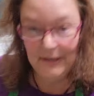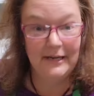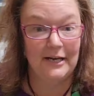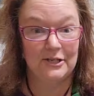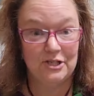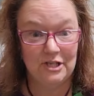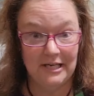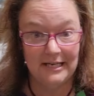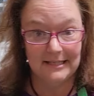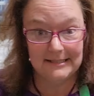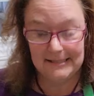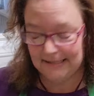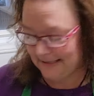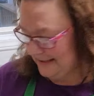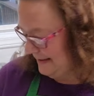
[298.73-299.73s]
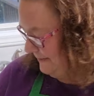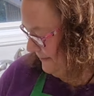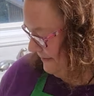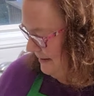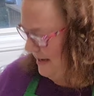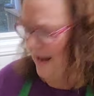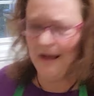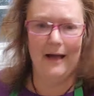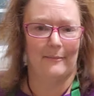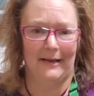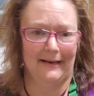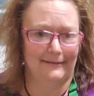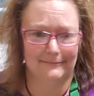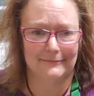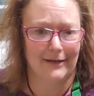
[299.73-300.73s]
Plenty of cheese. I mean,